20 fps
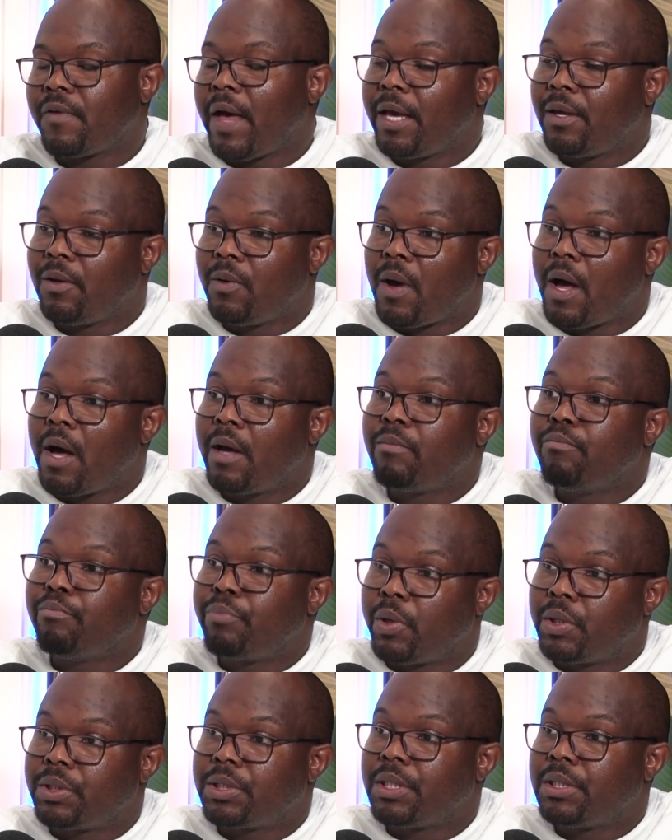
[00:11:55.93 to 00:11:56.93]
I know how
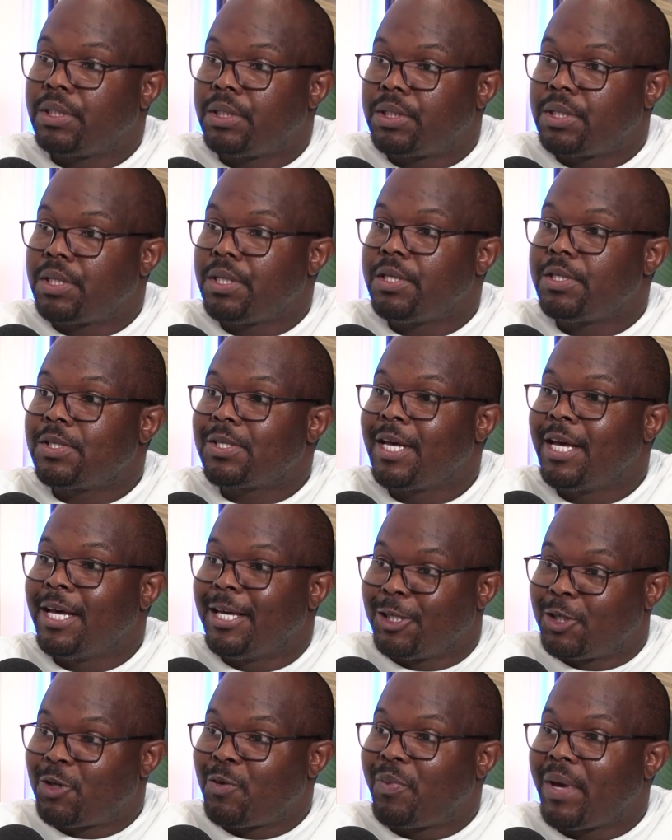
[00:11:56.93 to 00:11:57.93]
important it is
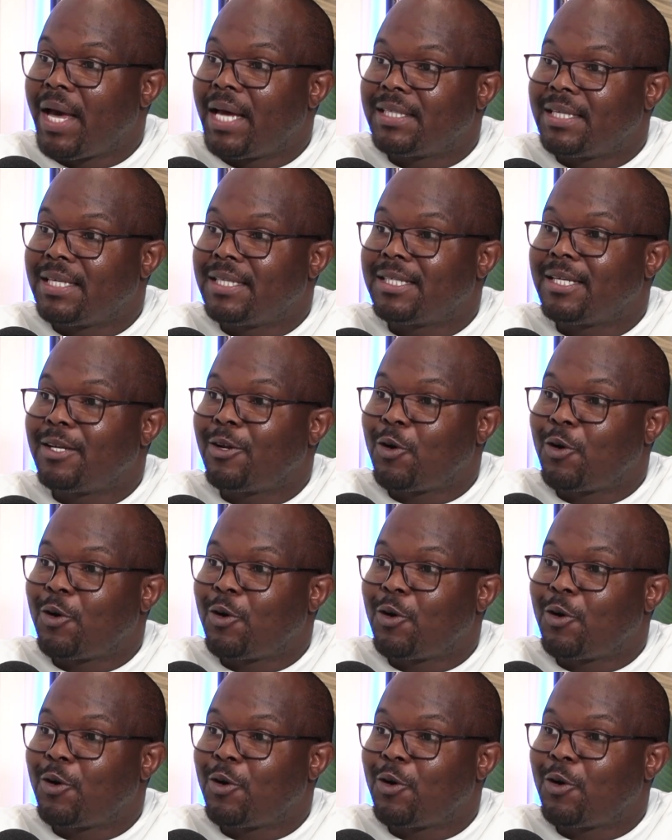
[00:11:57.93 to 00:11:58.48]
to pay attention,